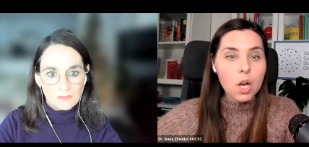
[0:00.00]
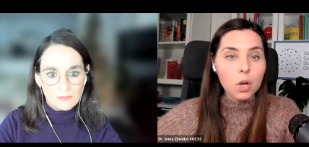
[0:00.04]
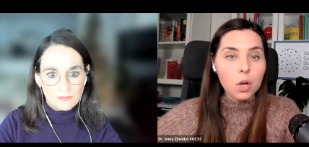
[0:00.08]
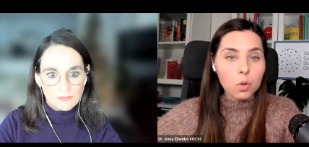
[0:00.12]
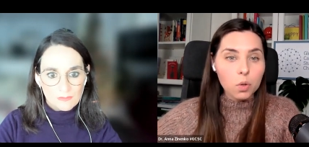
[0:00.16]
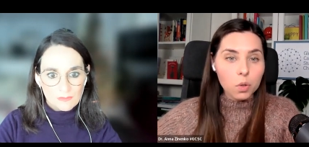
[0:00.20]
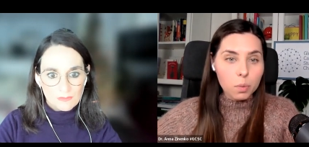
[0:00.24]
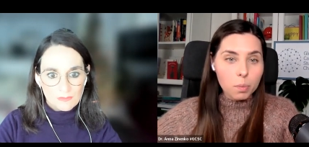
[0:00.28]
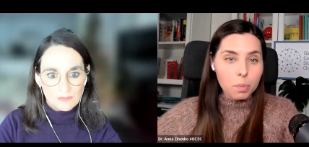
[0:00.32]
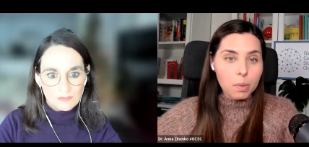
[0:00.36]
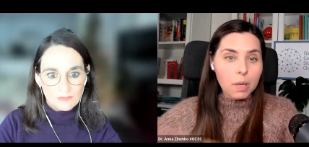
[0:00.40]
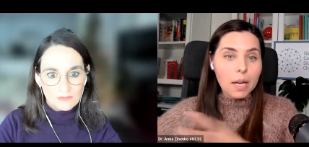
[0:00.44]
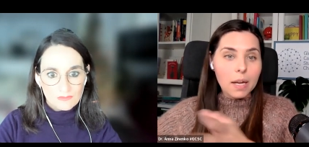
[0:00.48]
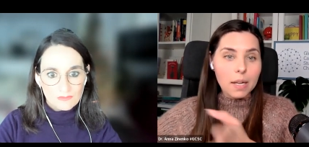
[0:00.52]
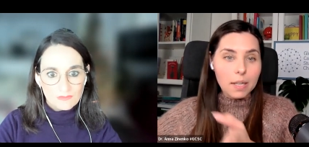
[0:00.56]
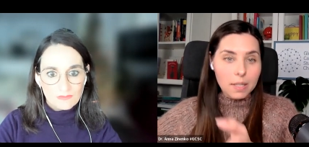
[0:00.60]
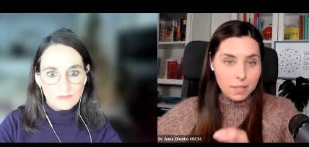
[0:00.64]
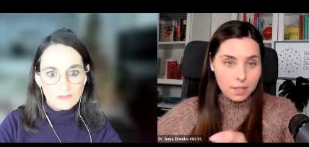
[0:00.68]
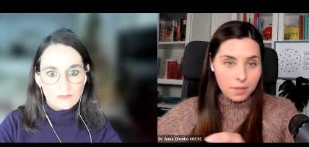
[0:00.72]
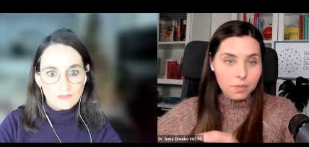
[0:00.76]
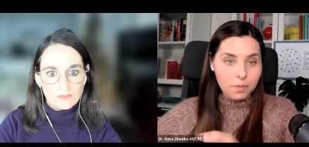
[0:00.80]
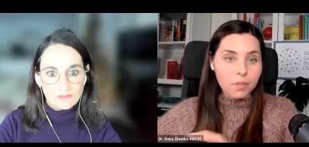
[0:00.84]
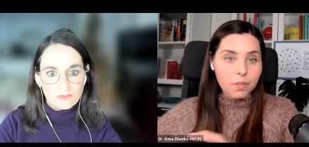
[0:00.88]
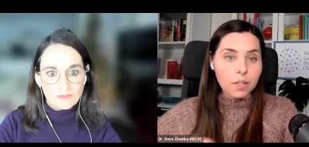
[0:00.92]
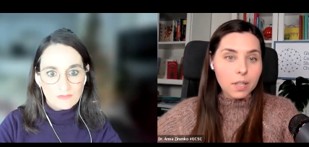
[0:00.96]
Speaker 1: could be a
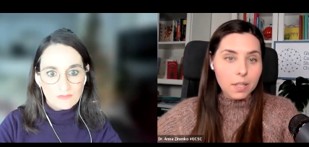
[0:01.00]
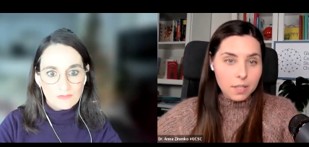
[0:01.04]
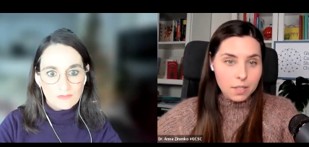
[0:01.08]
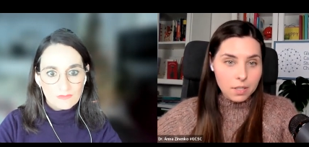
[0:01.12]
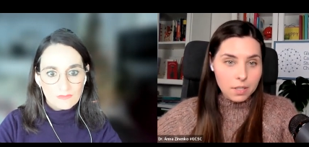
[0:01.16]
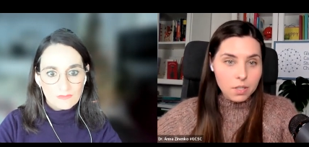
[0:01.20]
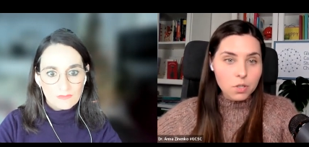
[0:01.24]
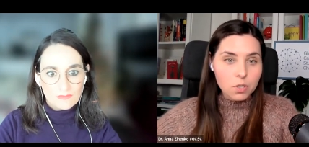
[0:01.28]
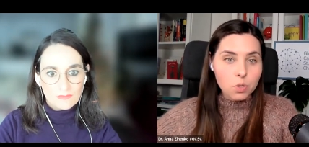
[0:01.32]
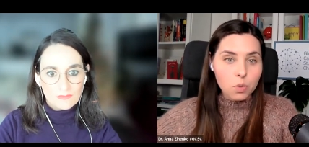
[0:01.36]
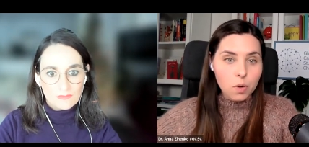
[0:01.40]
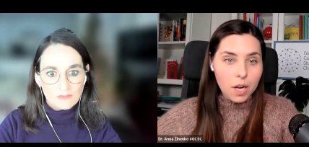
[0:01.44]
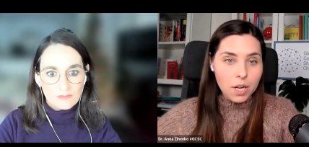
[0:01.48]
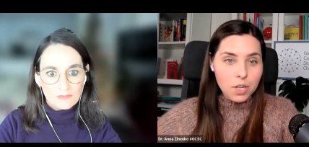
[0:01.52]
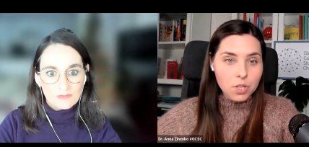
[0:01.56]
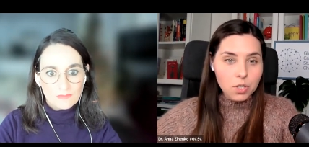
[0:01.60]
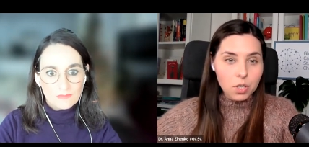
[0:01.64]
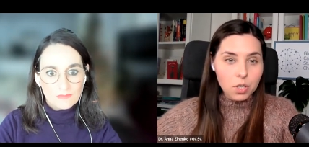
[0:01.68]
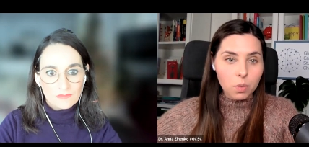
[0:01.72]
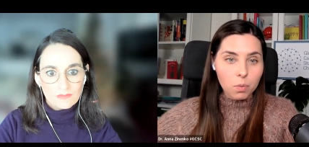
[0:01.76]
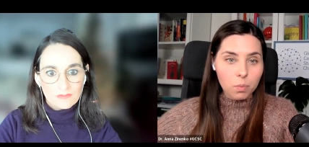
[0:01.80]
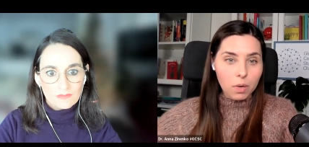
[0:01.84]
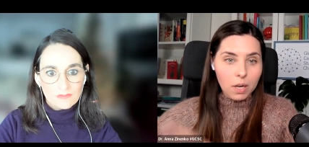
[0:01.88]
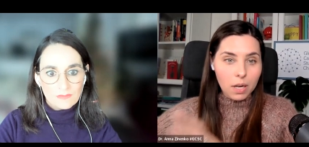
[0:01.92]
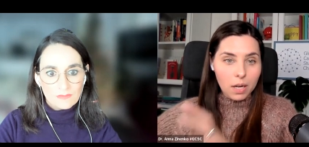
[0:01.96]
different
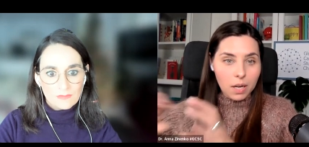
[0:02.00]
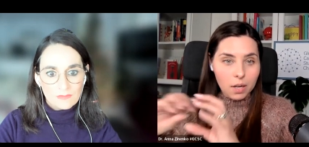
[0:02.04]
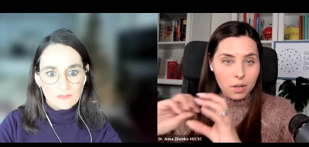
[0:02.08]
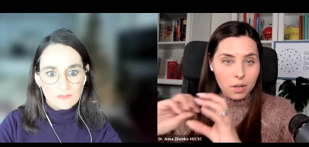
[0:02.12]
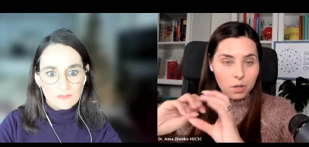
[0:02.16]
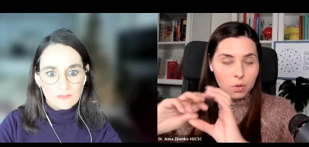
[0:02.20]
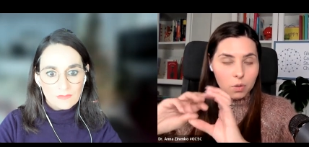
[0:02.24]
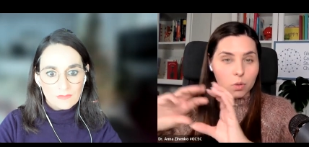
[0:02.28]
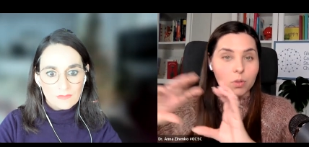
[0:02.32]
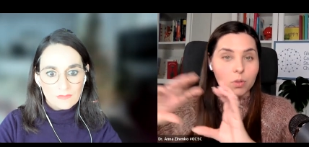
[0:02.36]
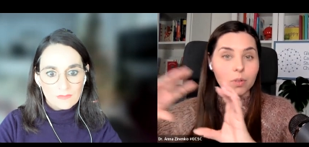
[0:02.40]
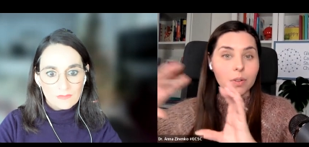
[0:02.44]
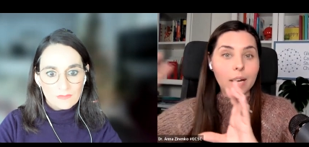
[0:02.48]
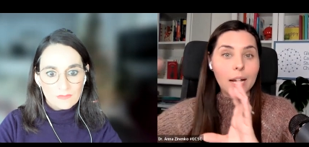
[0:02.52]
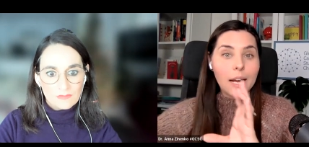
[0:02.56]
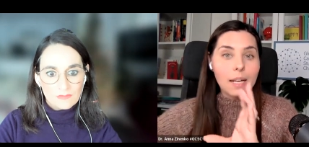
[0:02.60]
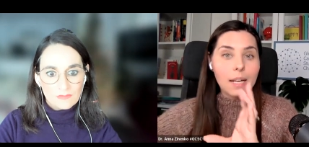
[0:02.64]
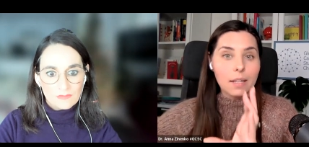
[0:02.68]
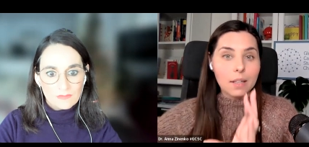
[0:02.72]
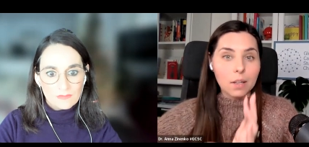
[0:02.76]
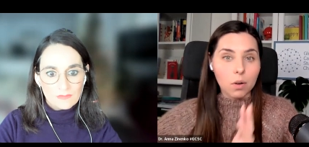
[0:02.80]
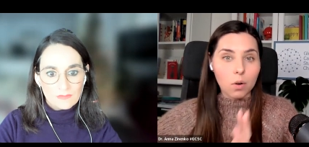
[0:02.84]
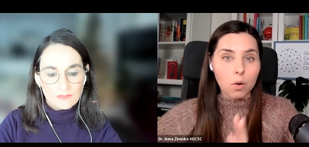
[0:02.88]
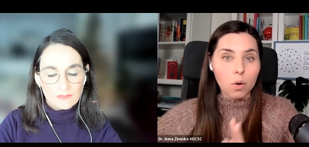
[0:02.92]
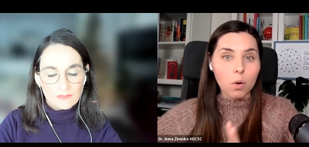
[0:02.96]
situation where you create
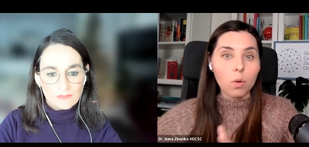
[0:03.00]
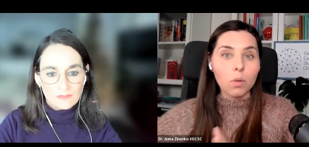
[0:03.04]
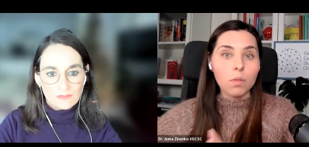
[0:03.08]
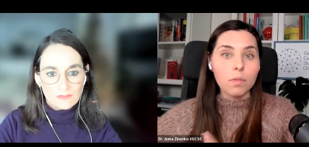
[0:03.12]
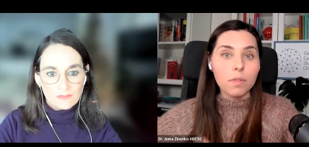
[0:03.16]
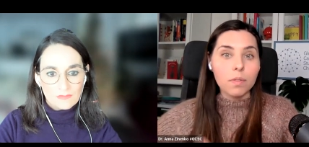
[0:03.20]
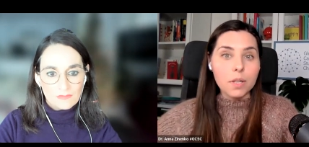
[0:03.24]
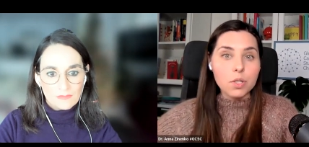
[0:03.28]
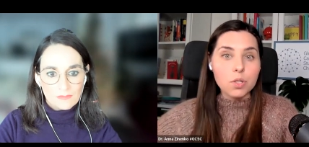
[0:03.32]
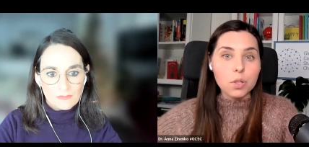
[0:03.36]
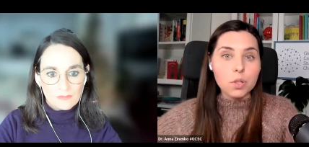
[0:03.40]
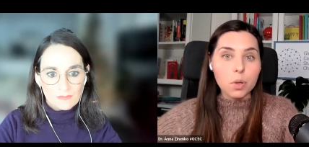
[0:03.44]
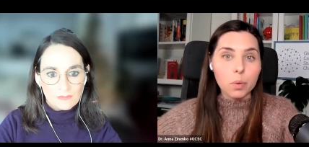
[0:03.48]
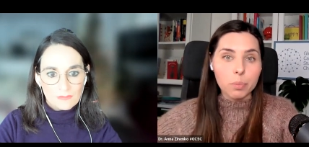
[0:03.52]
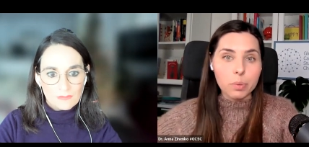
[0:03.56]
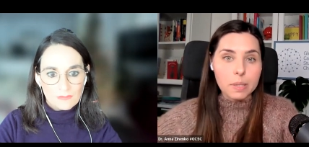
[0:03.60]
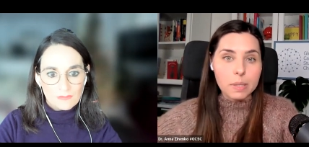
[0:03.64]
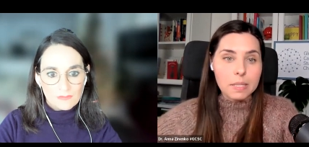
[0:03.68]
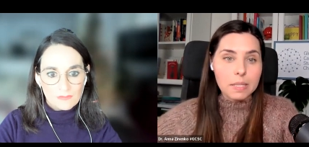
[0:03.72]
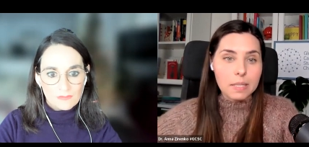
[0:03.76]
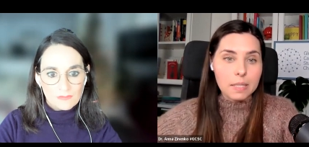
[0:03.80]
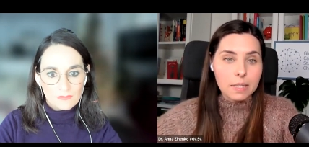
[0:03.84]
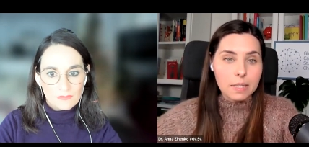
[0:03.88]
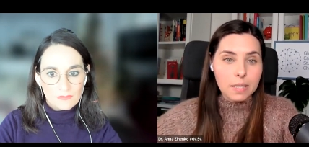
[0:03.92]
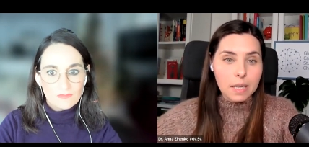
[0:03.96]
a whole video
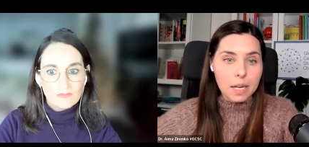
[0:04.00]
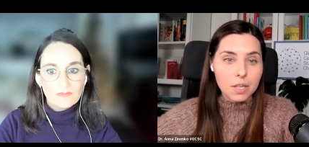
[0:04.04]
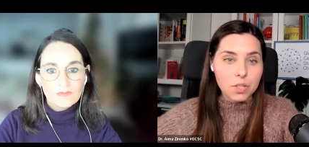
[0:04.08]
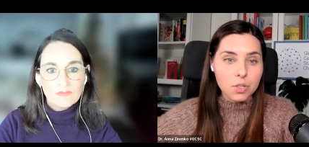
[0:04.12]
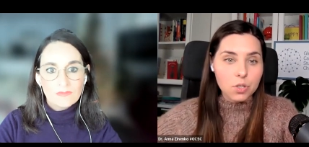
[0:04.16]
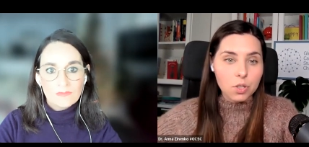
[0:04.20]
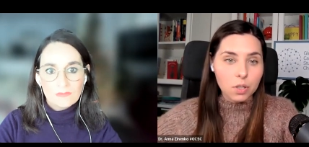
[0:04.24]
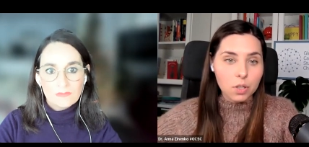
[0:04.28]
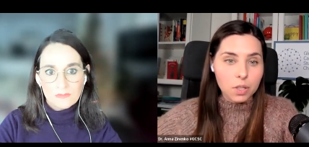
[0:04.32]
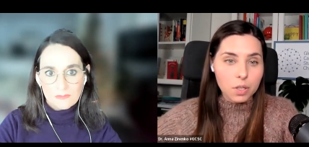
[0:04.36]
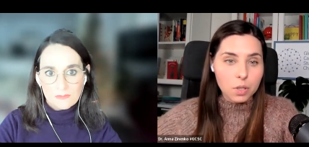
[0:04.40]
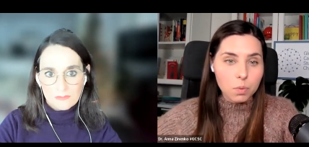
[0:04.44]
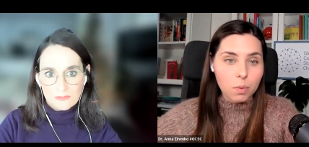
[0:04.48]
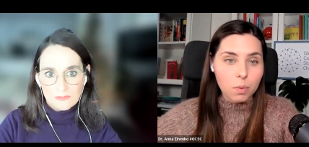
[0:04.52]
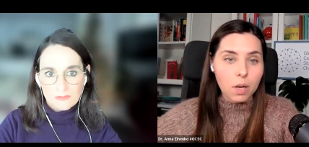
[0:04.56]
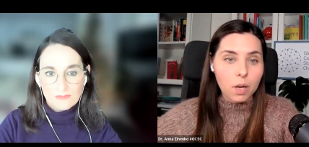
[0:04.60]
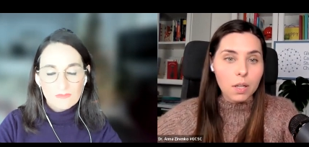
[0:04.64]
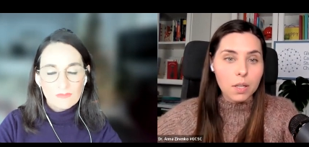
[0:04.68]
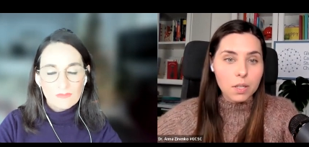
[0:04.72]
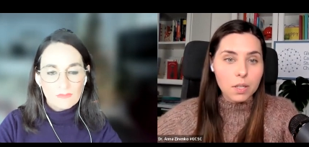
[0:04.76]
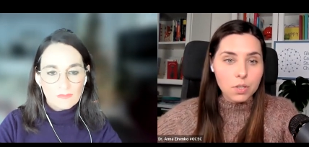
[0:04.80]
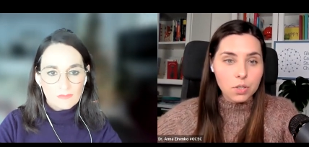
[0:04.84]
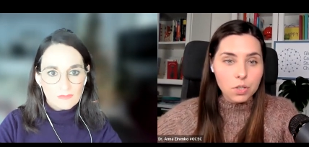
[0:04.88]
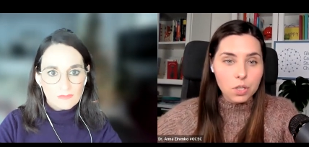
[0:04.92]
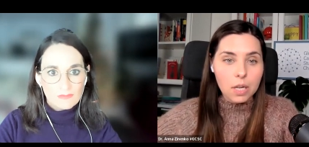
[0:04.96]
presentation as well
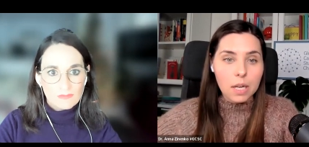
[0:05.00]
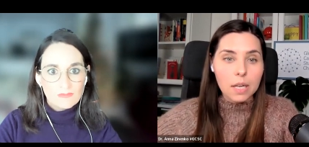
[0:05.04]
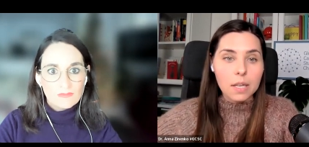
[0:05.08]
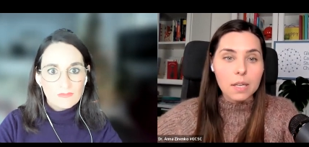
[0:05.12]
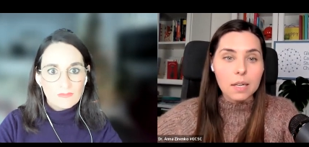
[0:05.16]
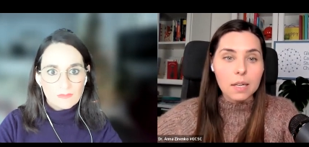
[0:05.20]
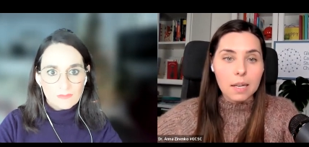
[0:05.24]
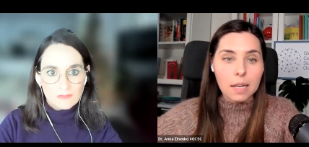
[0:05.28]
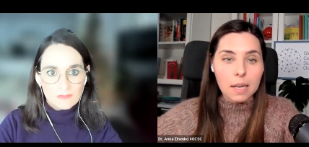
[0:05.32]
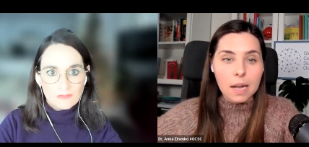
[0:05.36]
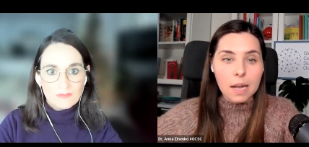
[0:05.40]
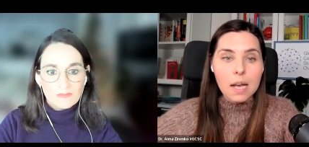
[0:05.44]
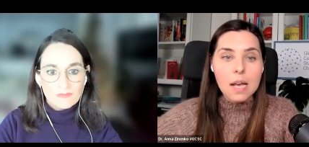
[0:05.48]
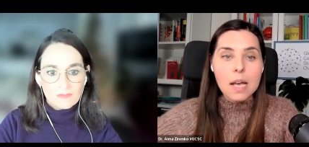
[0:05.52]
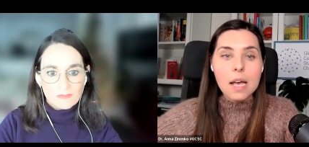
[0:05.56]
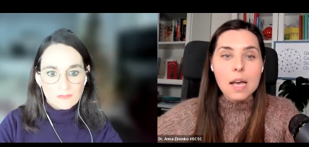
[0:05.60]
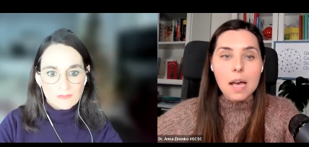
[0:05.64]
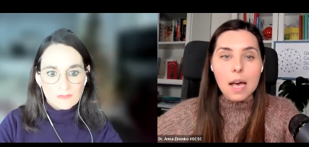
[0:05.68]
in Genially.